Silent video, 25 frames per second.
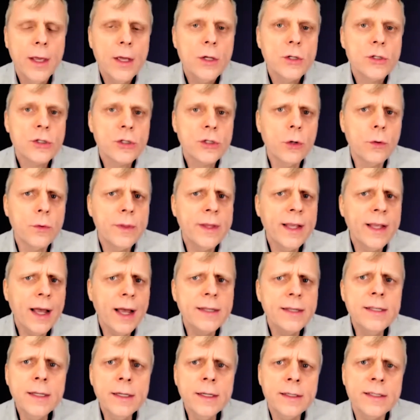So the
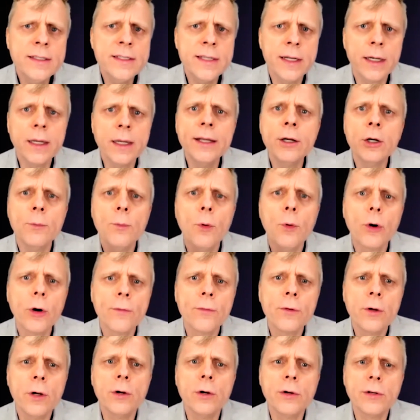idea is the leaderboard,
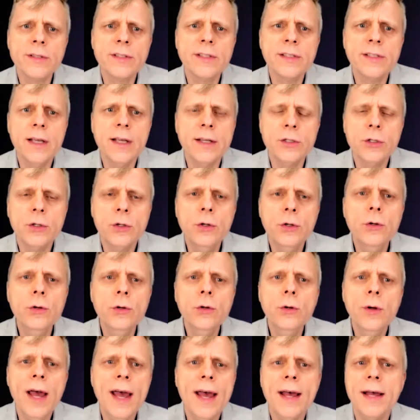of course, says who
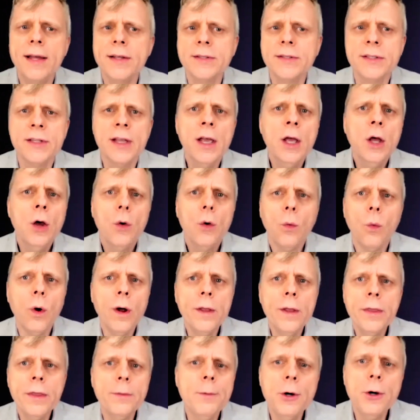has
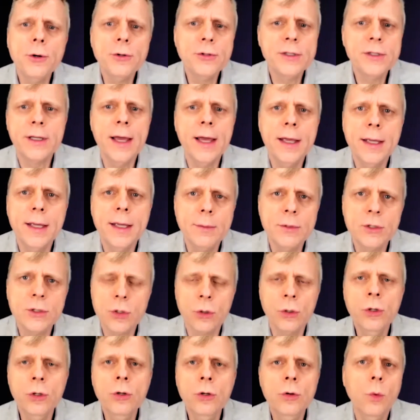won the most games or
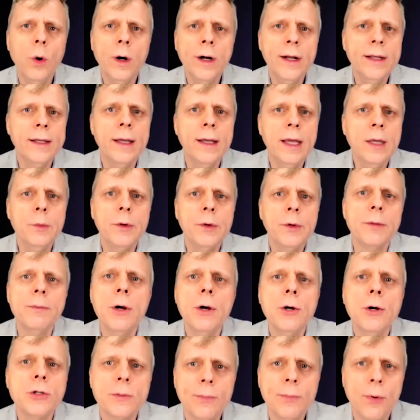who won a game with the
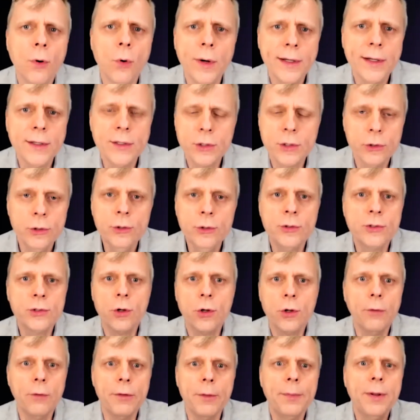most points or who
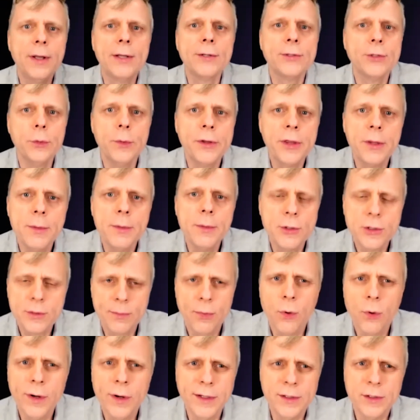solved the puzzle with the
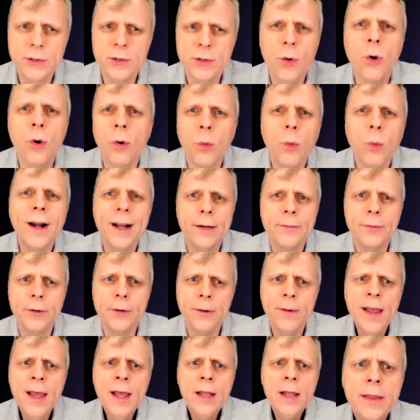most points or whatever.